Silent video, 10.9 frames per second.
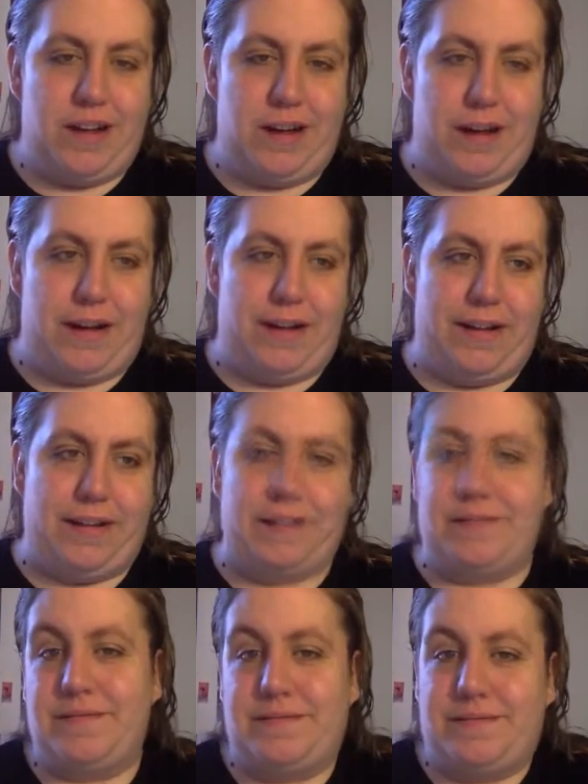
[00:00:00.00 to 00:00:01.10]

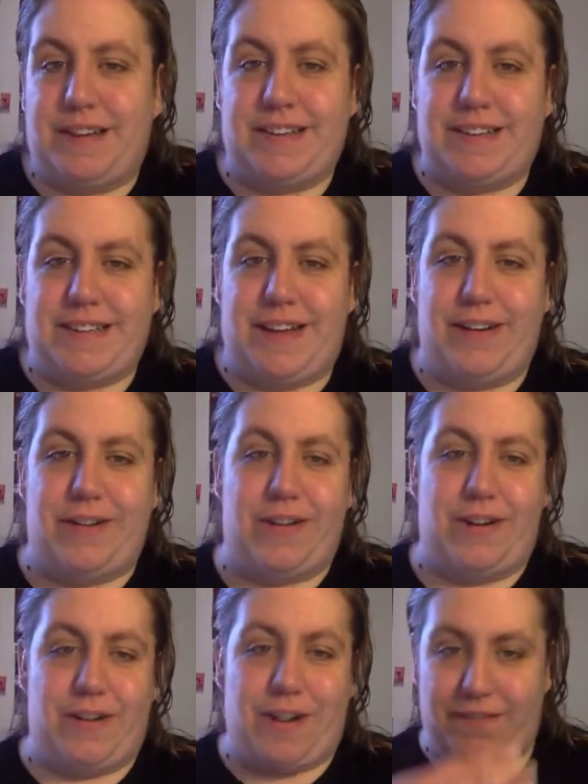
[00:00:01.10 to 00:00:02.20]
And I don't
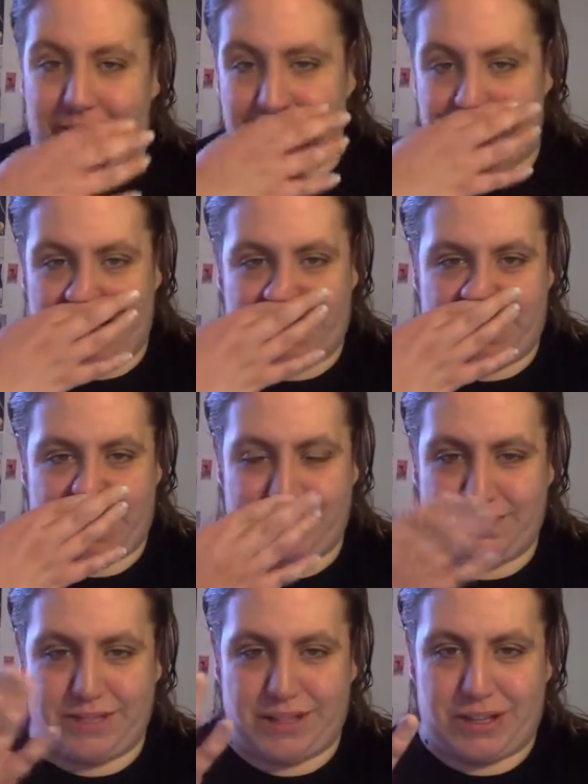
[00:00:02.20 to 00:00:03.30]
know. I found it a little
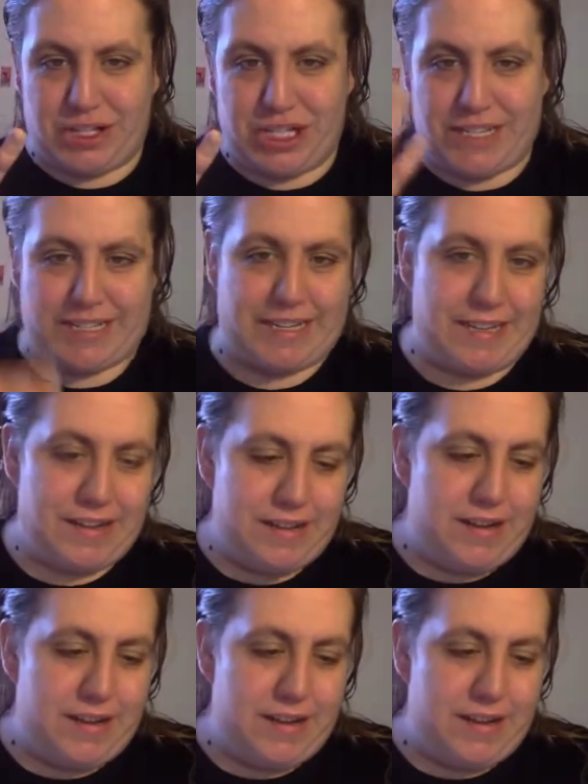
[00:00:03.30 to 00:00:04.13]
cheesy.